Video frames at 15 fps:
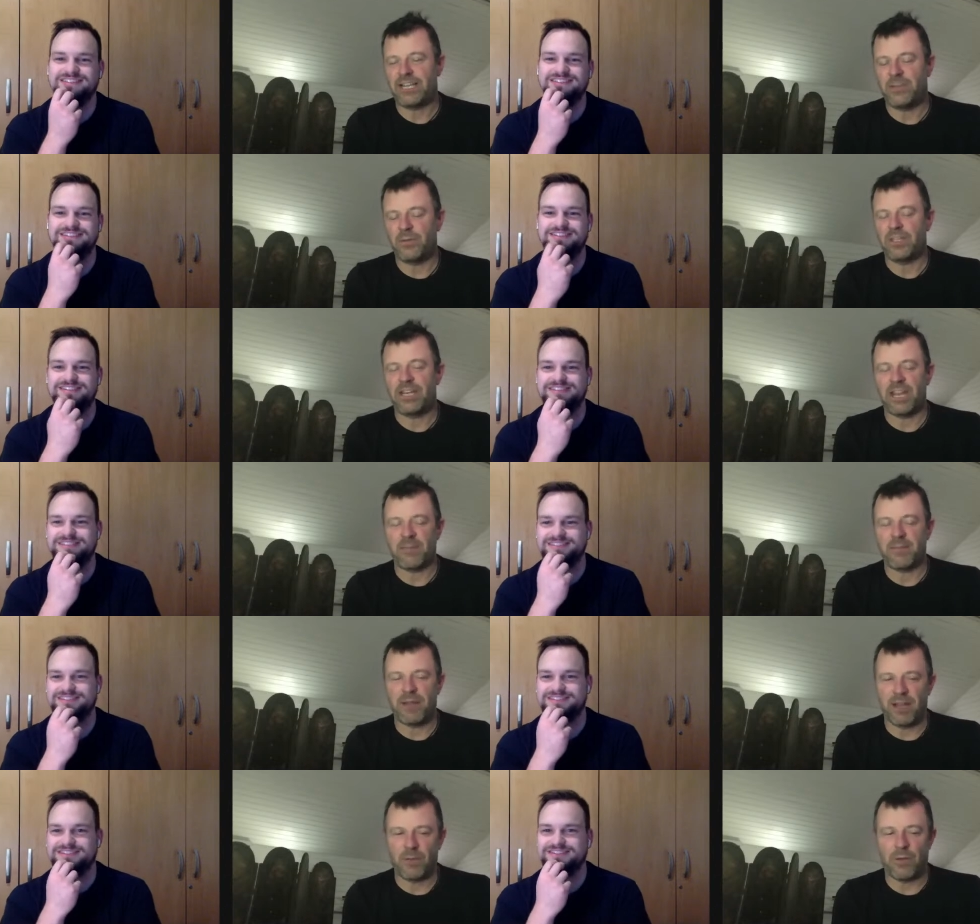Speaker 1: them with an
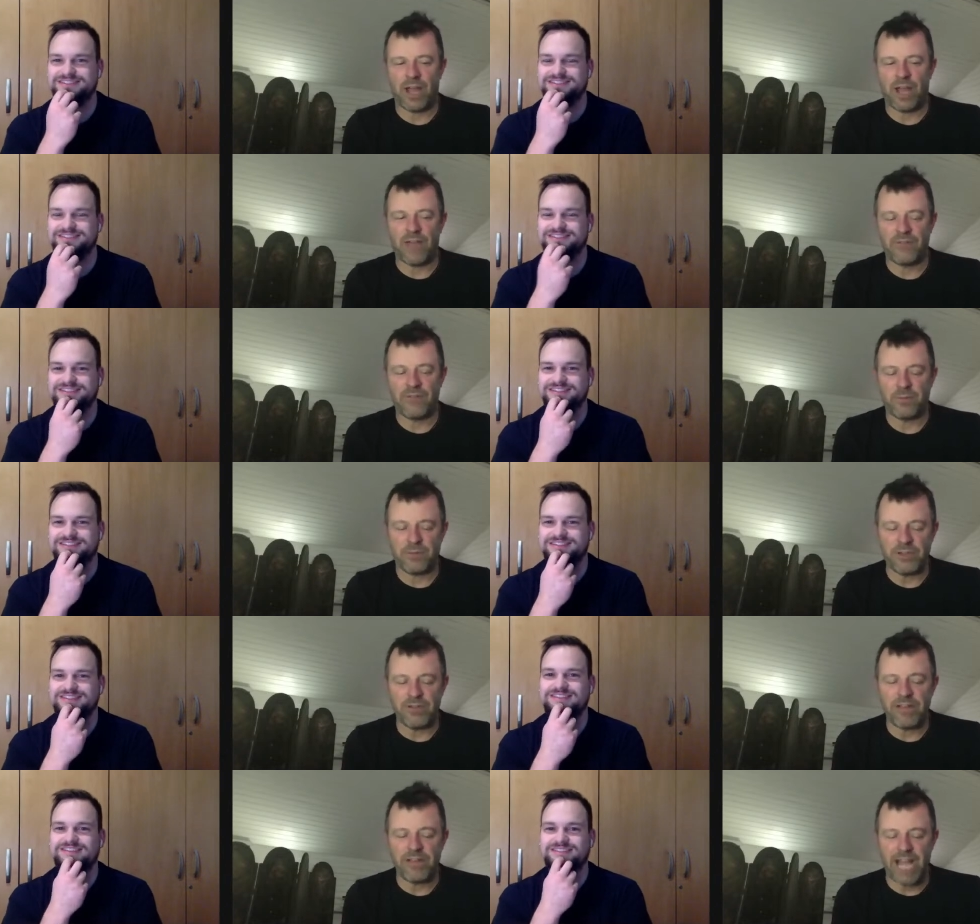email or whatever. But
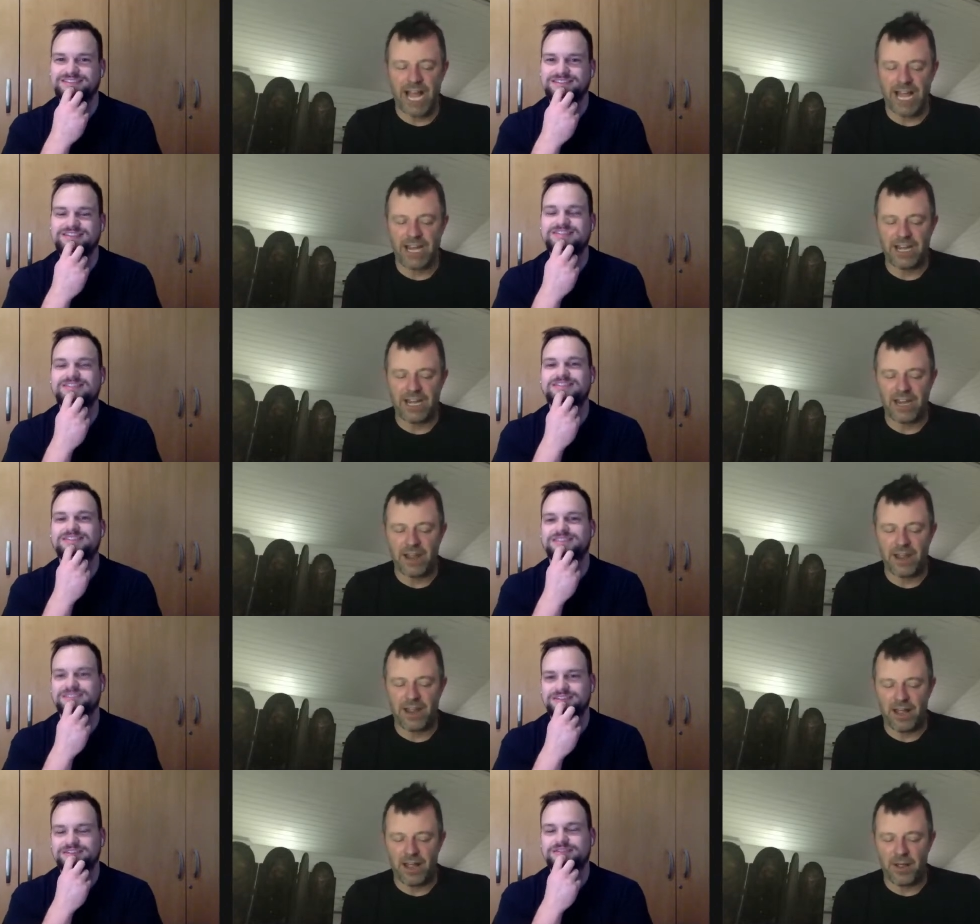you can
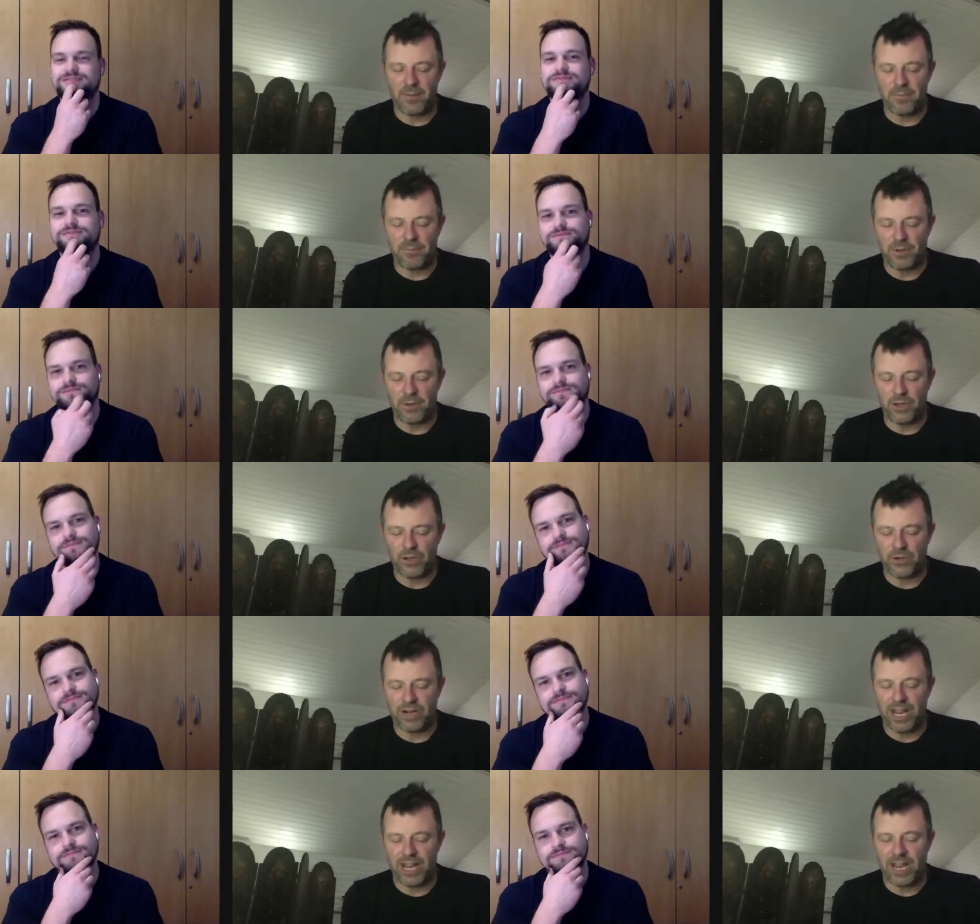um, put your
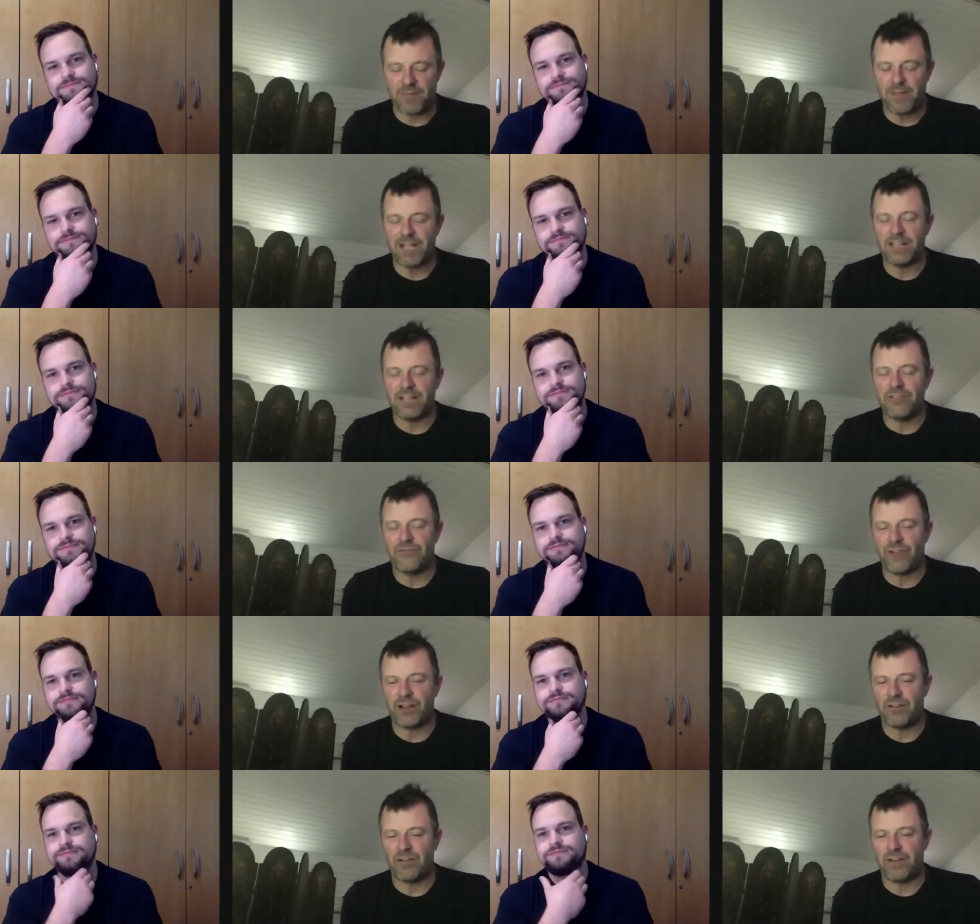name in the
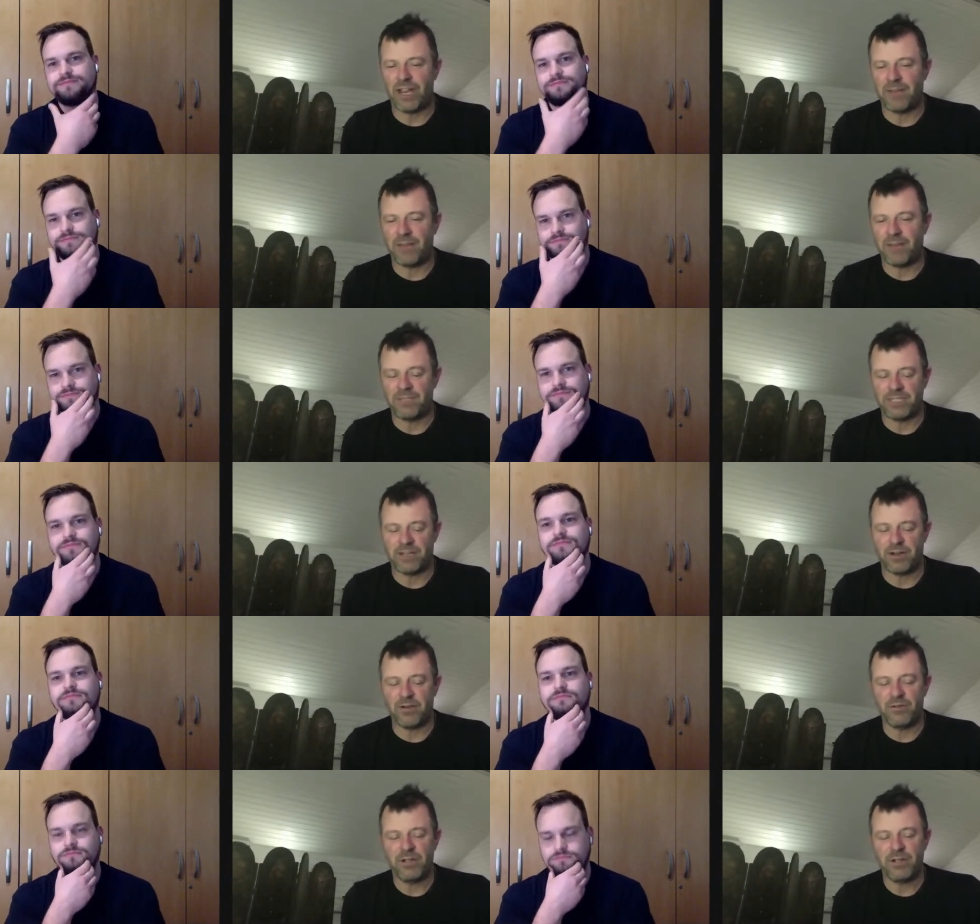file name,
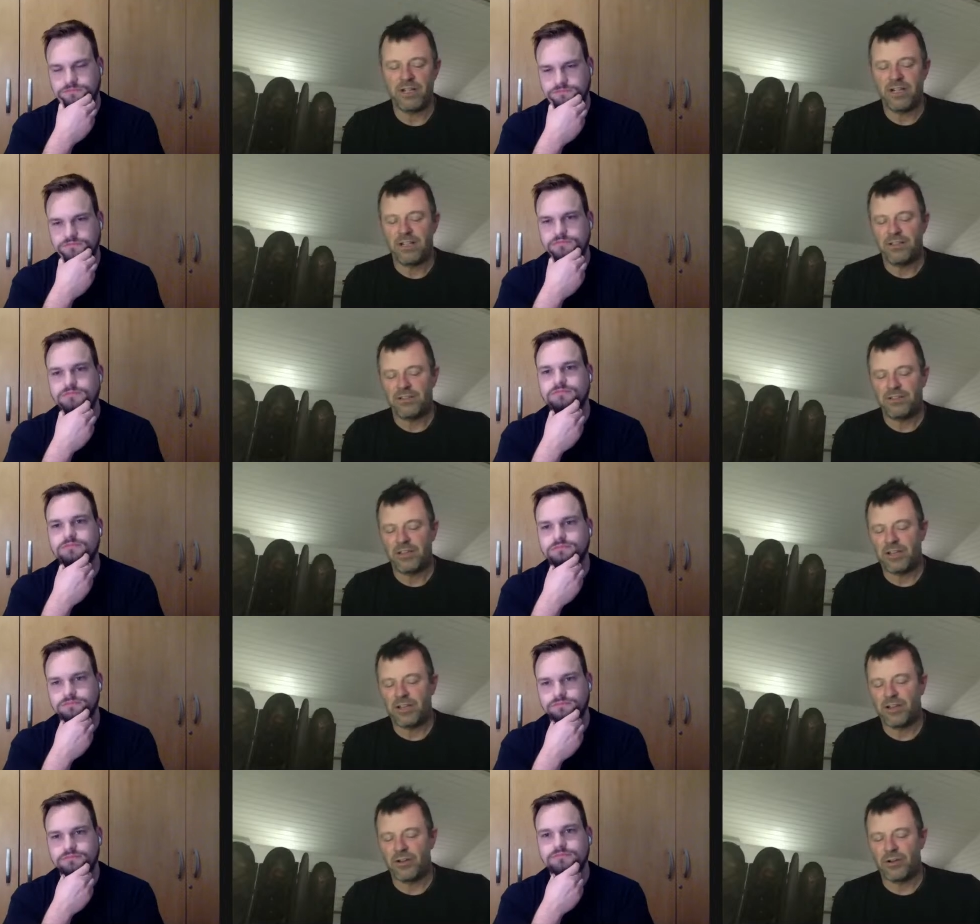so you
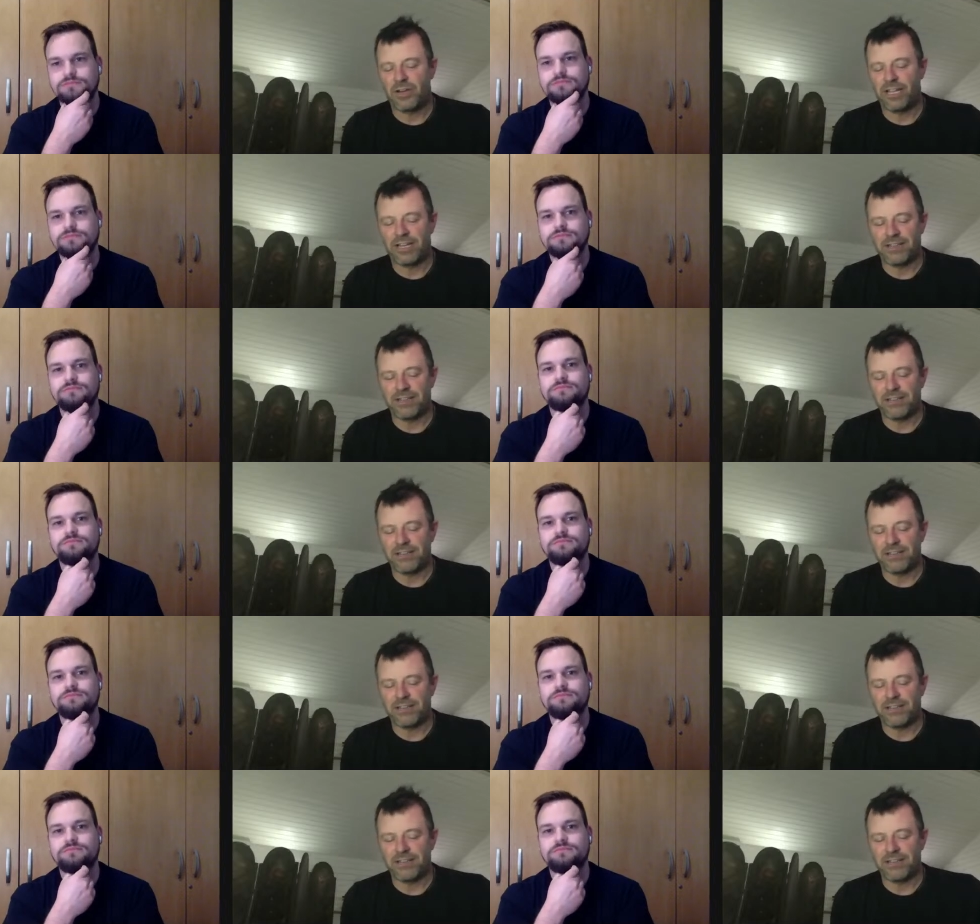could call it